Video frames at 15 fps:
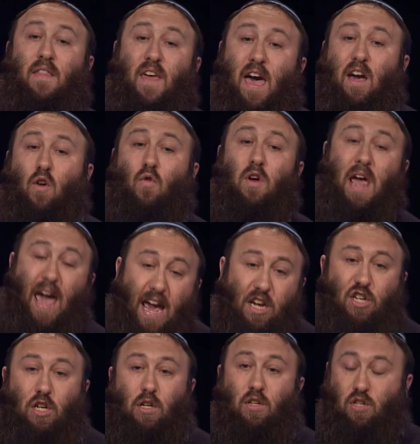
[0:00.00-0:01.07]
their
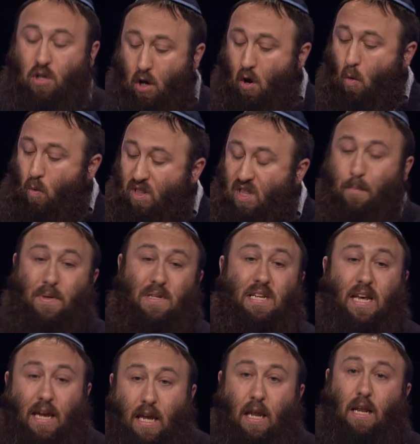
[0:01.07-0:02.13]
creations with a
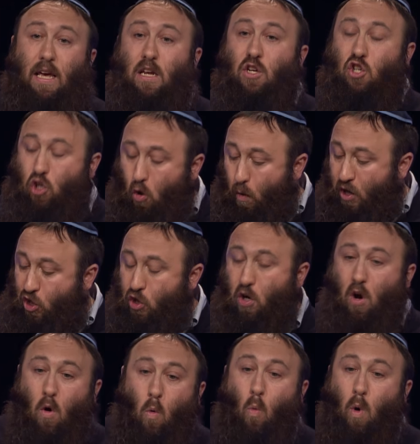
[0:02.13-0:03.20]
particularly Jewish
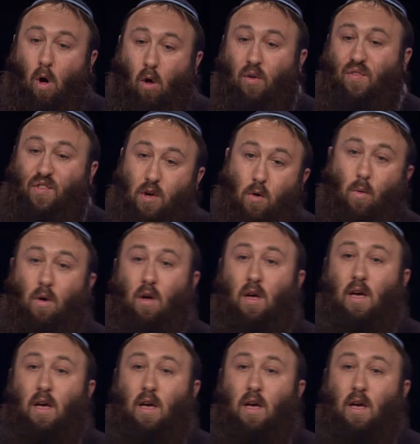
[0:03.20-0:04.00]
worldview.